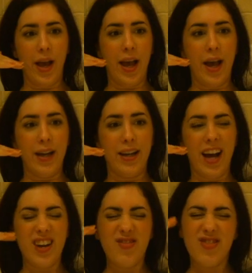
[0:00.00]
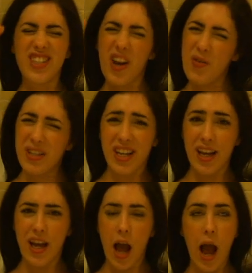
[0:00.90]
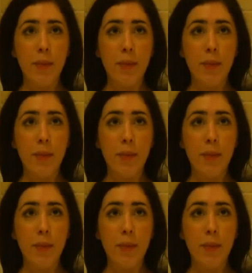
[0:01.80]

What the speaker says: And I doubt it.